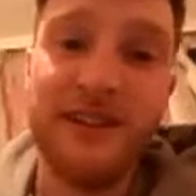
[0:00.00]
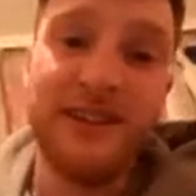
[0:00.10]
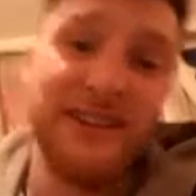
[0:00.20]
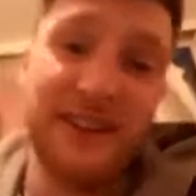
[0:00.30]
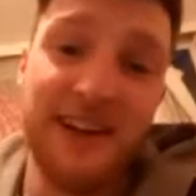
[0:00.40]

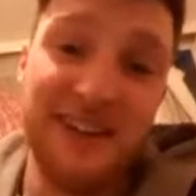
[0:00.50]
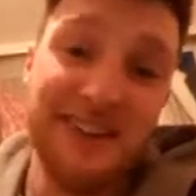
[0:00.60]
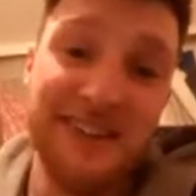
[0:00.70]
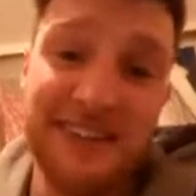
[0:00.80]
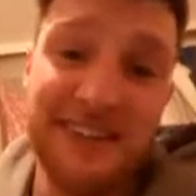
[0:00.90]
Yeah.
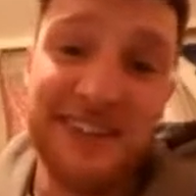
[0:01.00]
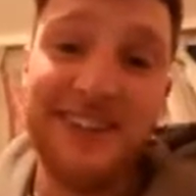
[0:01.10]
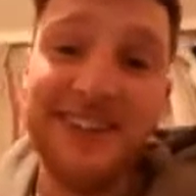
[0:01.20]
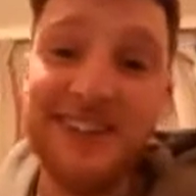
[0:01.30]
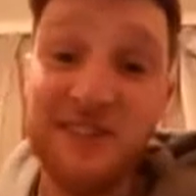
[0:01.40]

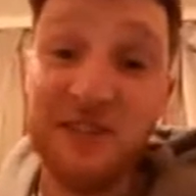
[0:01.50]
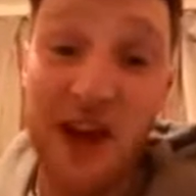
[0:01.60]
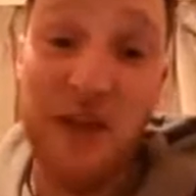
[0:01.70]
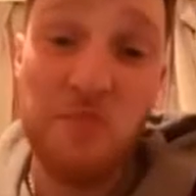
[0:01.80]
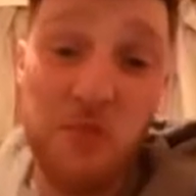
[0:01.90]
So
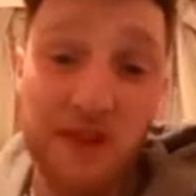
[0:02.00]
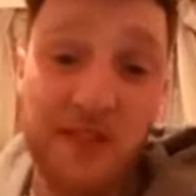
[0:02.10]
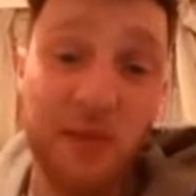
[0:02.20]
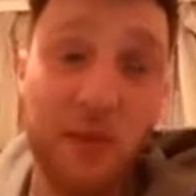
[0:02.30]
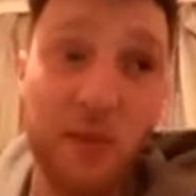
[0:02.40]
I moved to
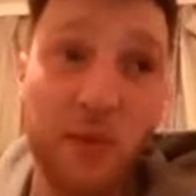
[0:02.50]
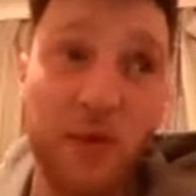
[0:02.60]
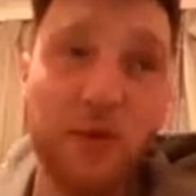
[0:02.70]
Liverpool in